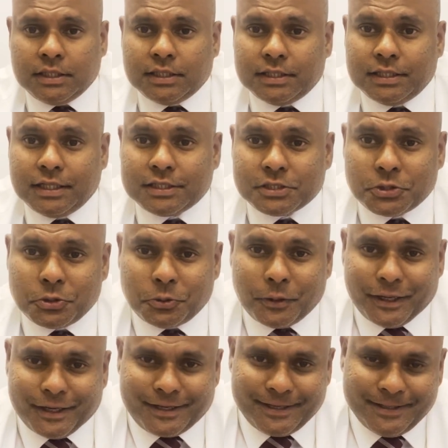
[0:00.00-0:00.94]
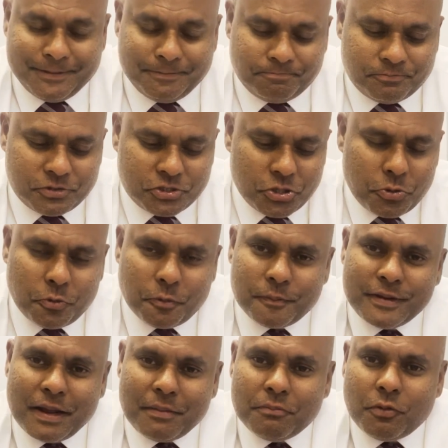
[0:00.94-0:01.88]
Let's do it. So
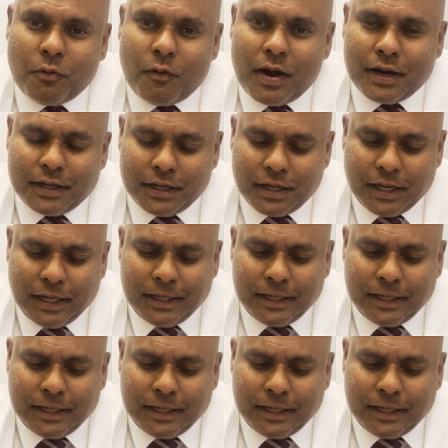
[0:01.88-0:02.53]
number one,